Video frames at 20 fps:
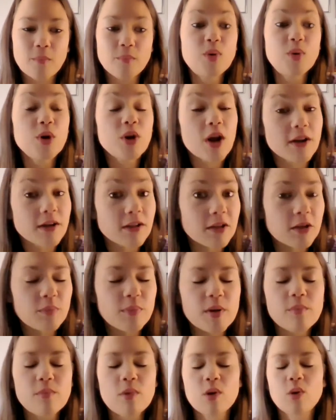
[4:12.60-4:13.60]
put on a little
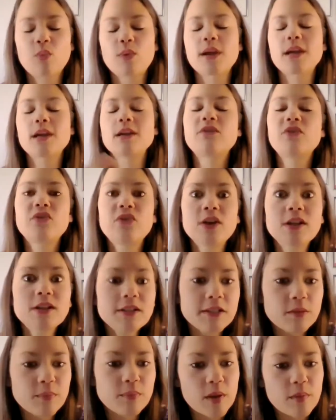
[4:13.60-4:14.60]
bit more weight, feel a
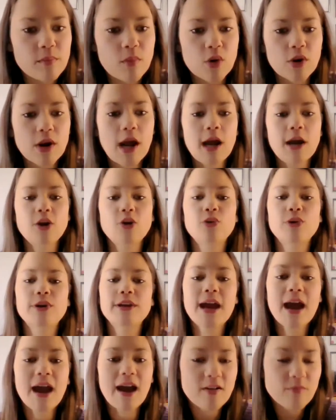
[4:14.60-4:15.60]
little bit more hungry,
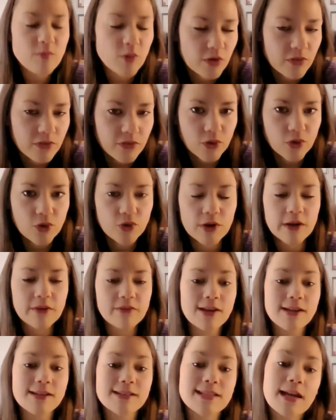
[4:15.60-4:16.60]
have more food
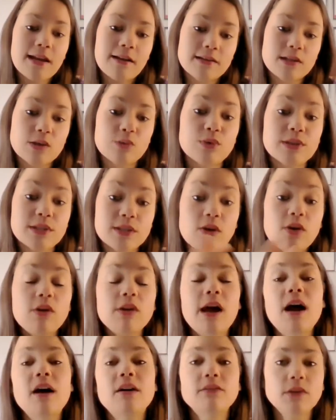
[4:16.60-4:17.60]
cravings, and as a result,
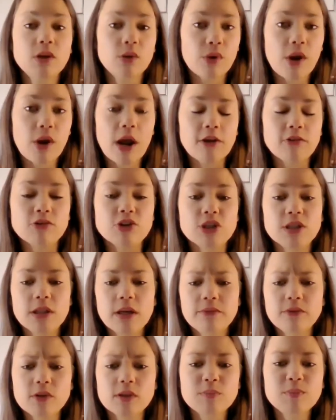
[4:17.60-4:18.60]
have lower energy
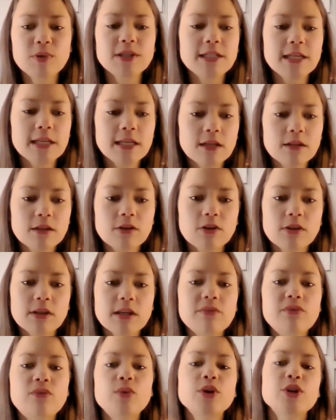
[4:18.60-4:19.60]
levels, particularly
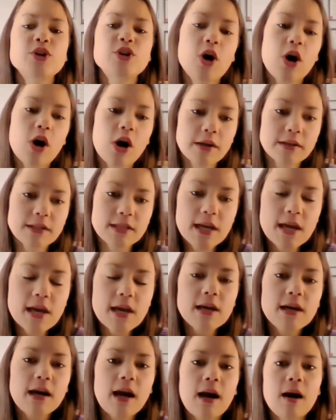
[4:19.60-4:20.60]
if we're not
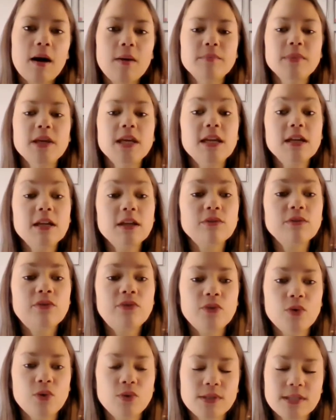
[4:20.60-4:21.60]
eating
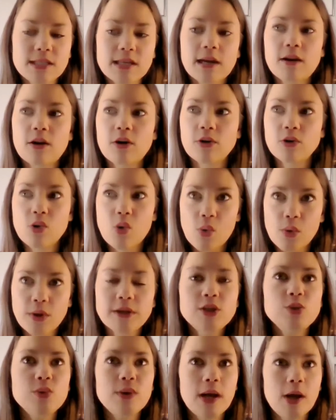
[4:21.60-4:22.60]
foods that are going
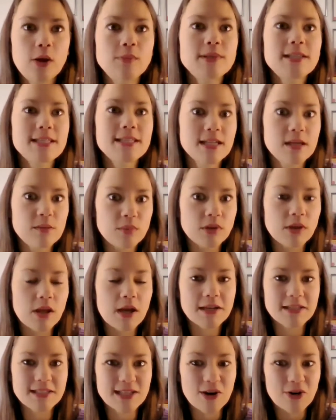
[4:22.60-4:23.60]
to help
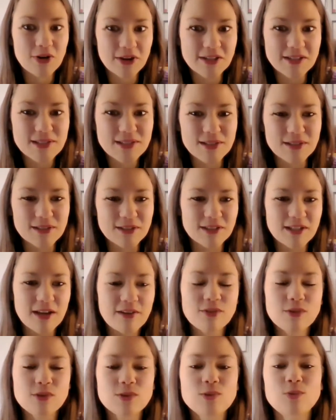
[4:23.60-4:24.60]
stabilize our insulin
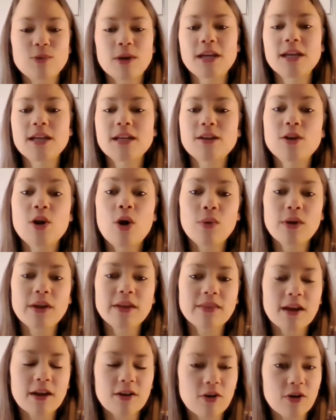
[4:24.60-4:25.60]
levels, right?
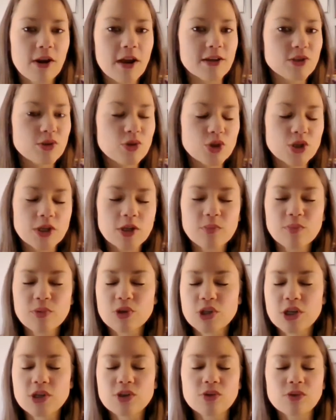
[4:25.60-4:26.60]
Knowing that our estrogen and
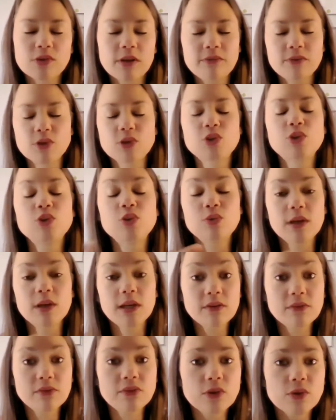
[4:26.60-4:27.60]
progesterone levels do
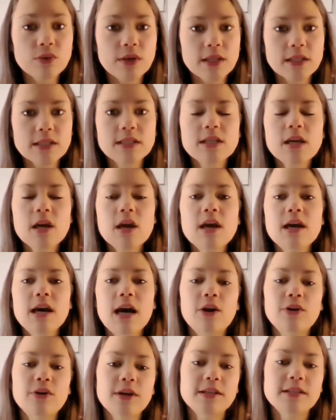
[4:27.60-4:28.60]
influence
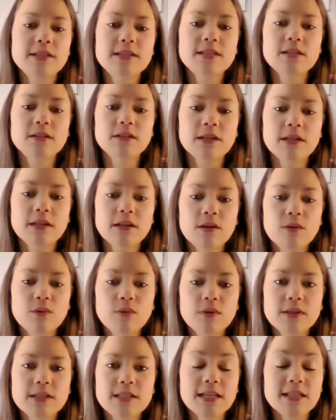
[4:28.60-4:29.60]
our insulin
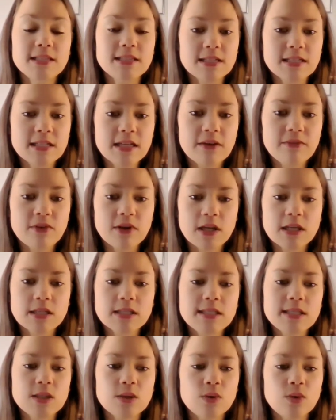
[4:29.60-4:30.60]
sensitivity.
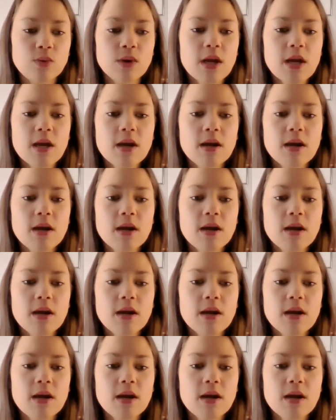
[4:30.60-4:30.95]
So,